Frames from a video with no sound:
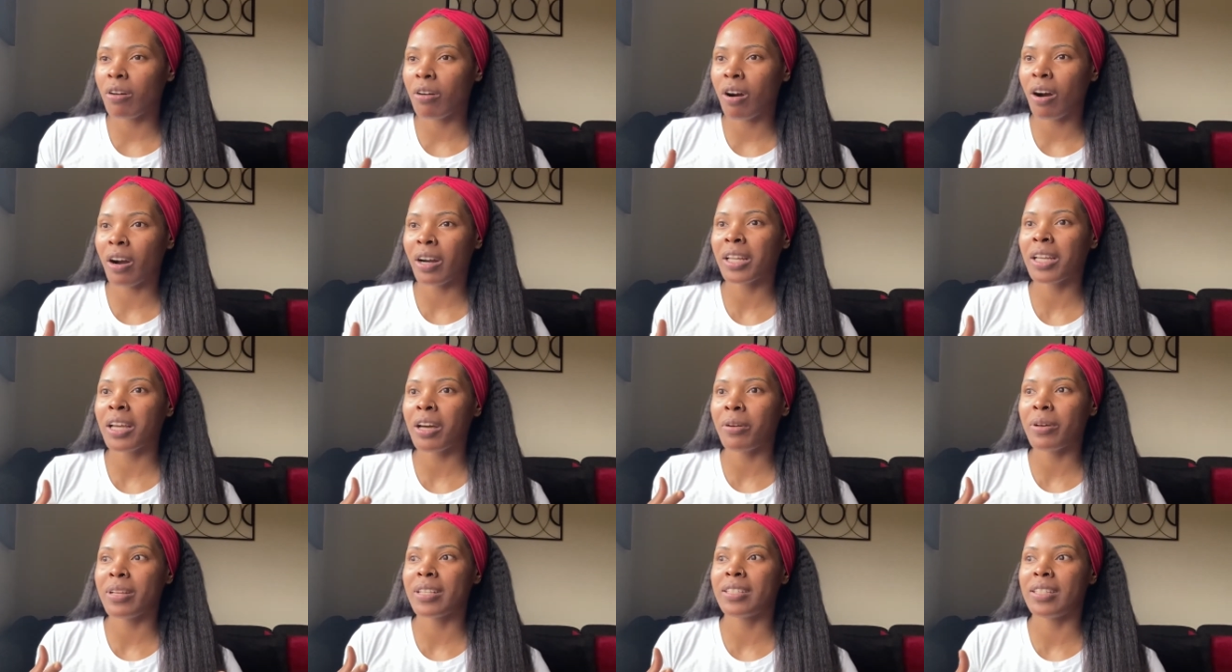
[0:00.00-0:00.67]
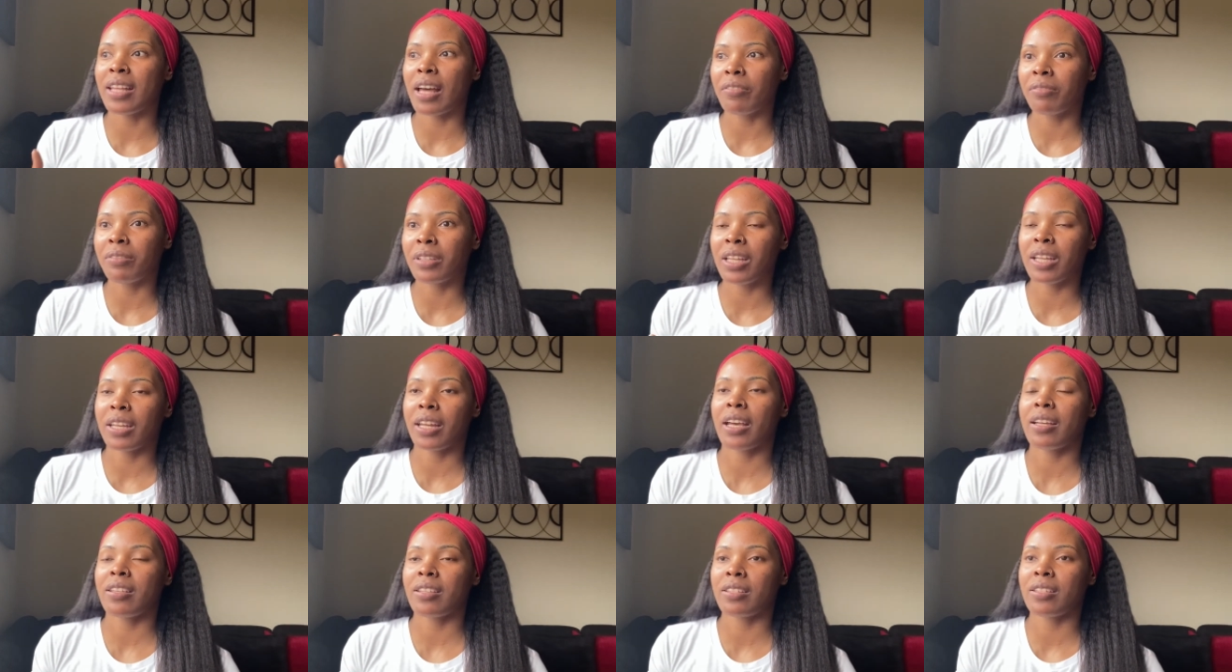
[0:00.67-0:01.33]
Cardio is definitely
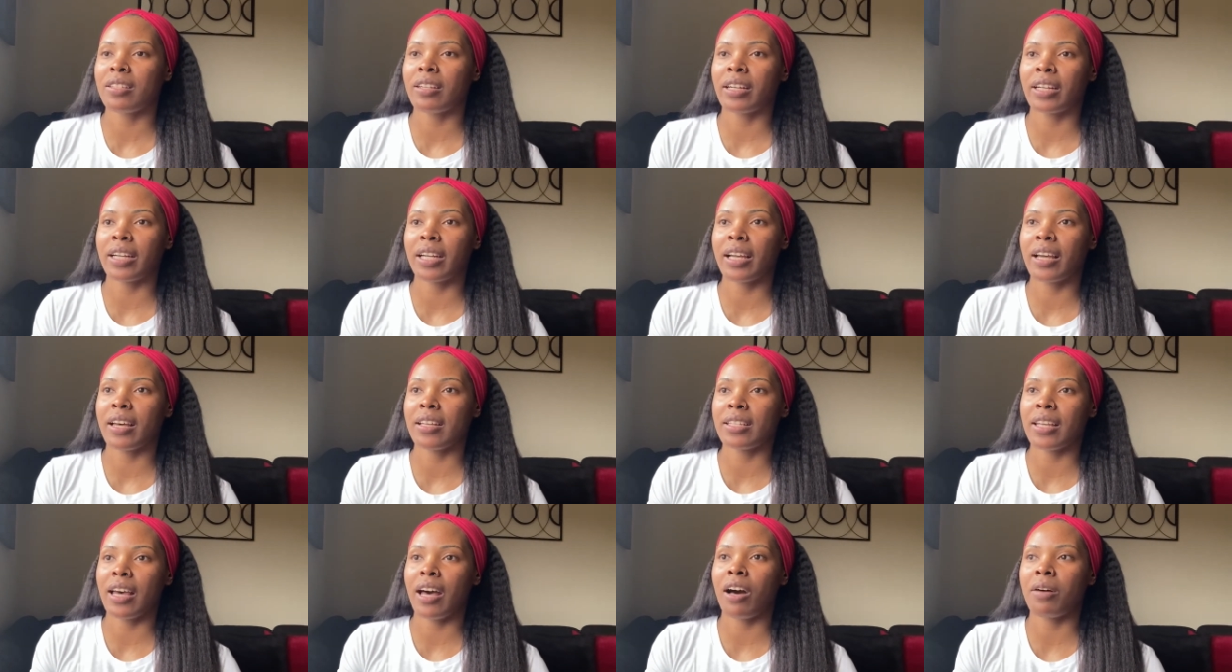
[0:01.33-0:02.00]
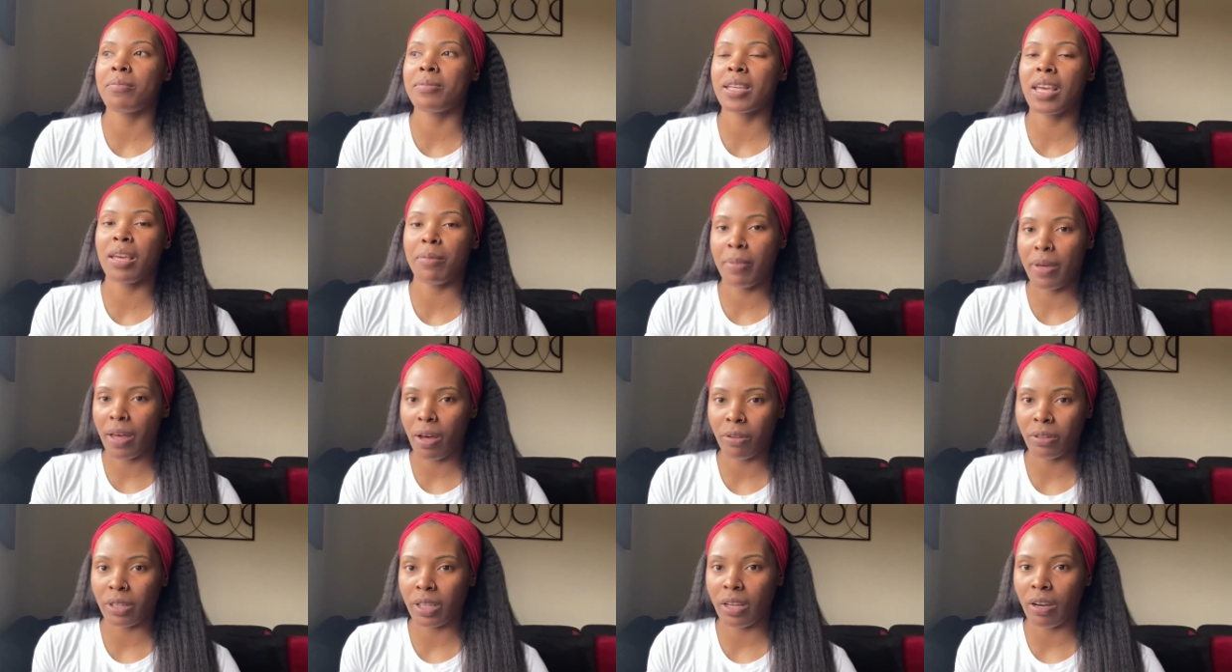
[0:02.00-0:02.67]
necessary because it helps keep a
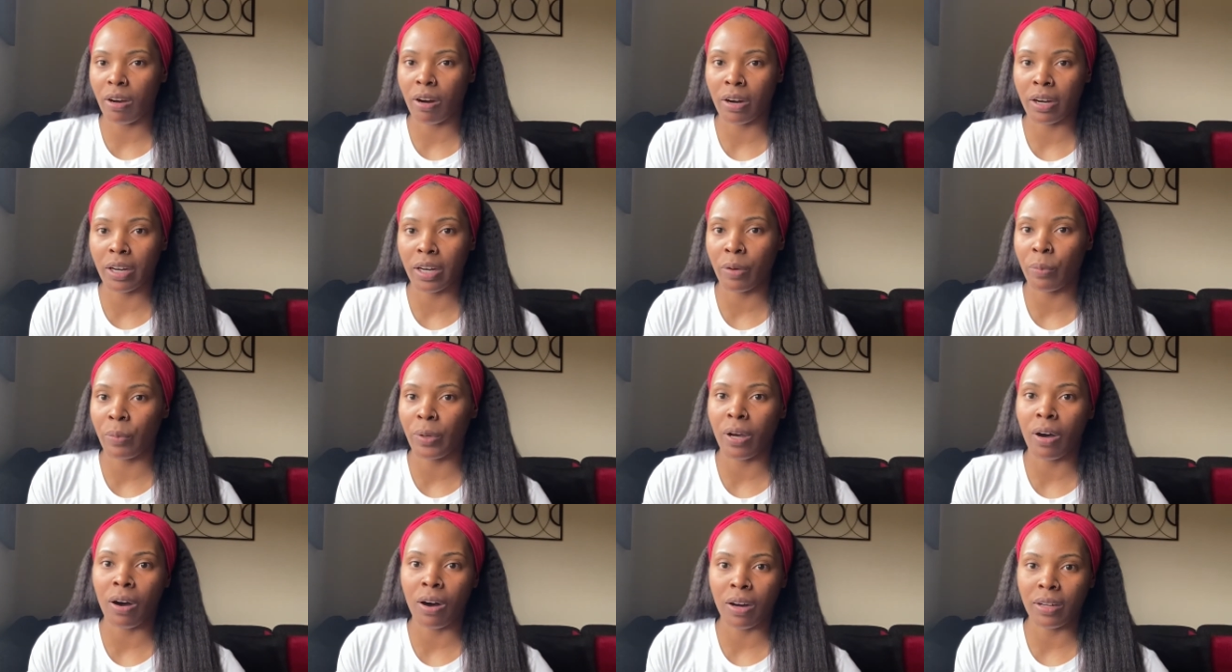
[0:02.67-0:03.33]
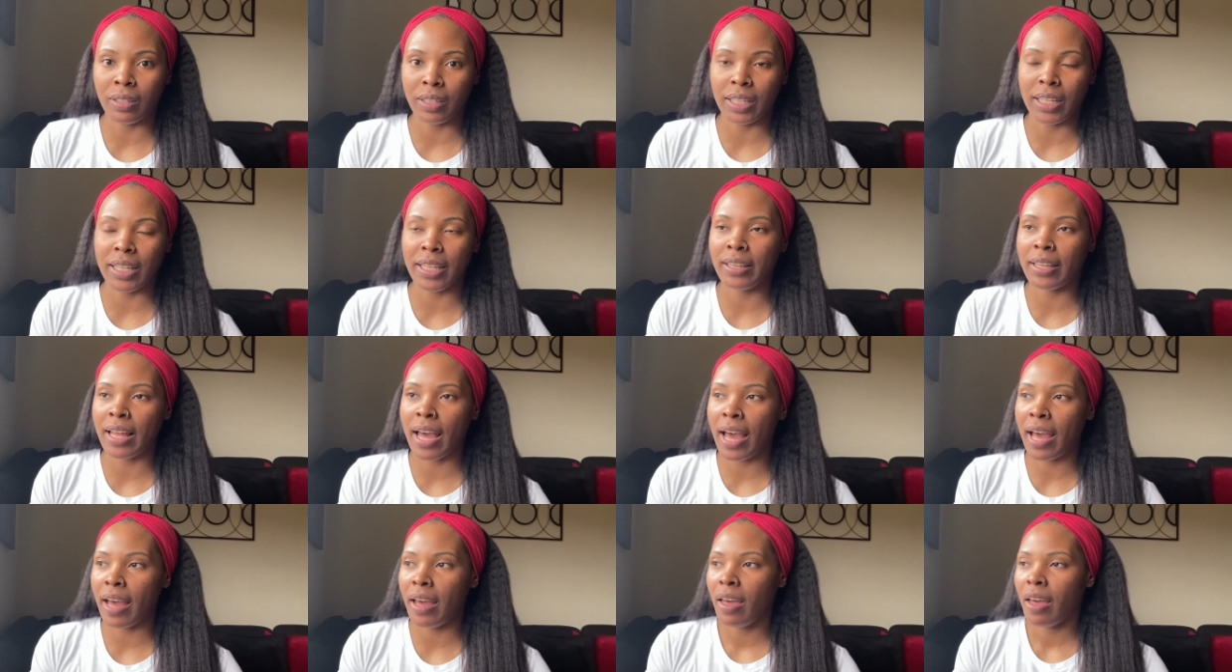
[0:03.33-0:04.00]
healthy heart and we all need
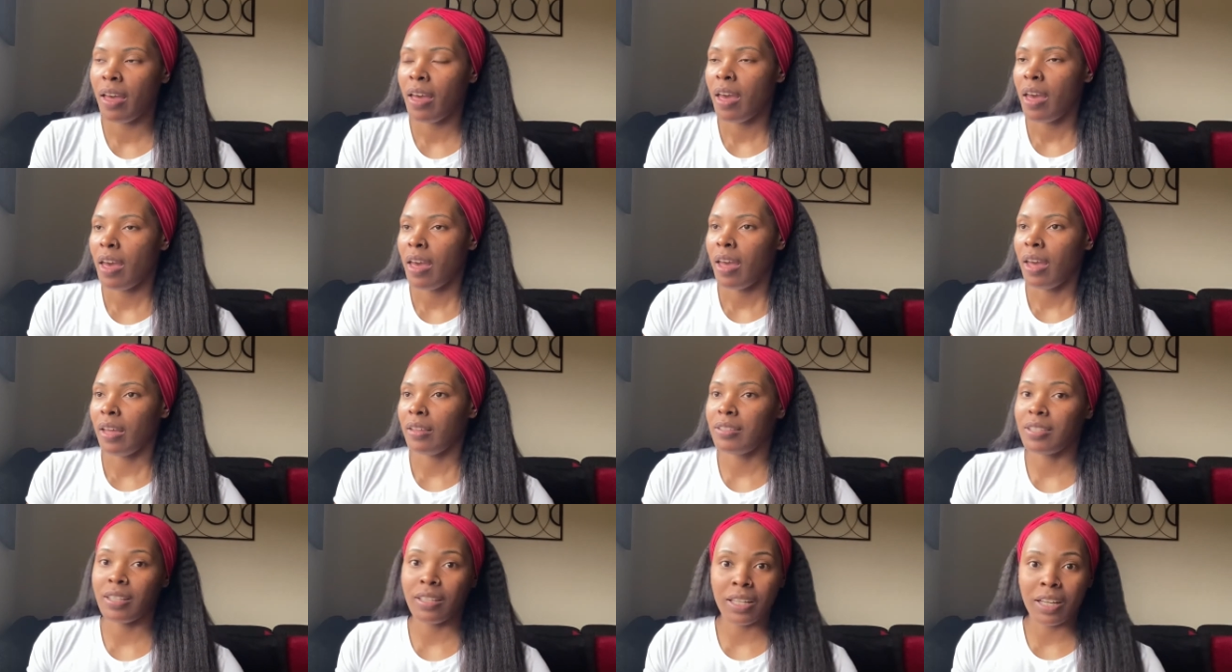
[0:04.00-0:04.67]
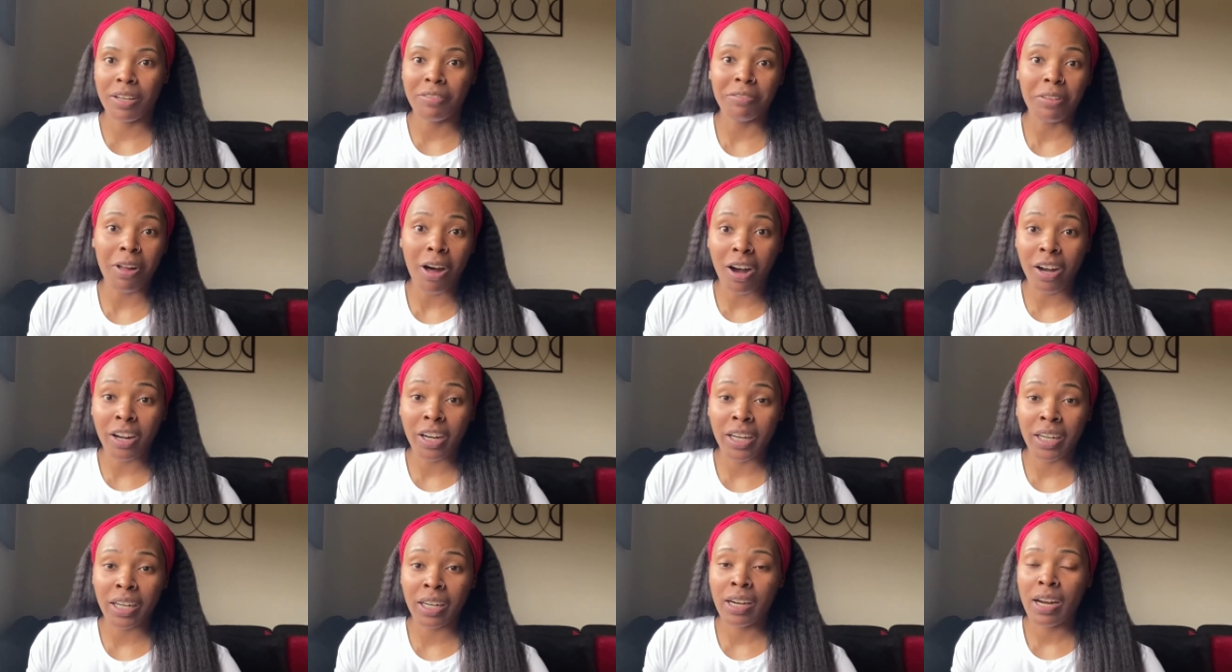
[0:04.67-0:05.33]
that to live
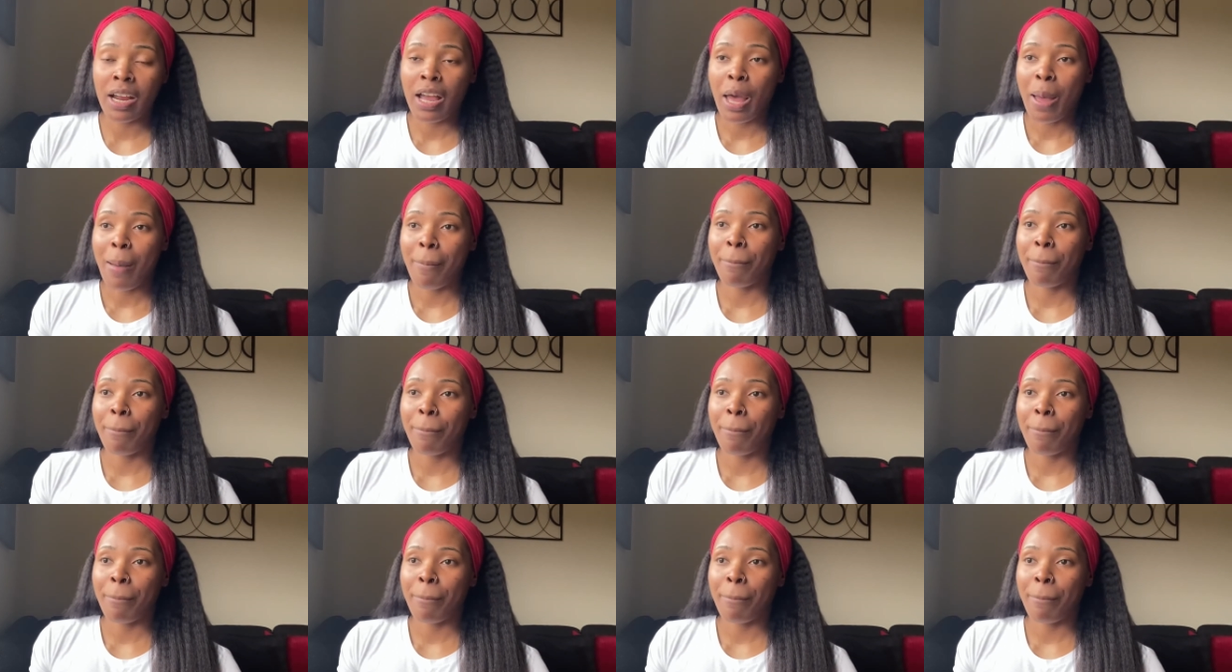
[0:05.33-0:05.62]
longer.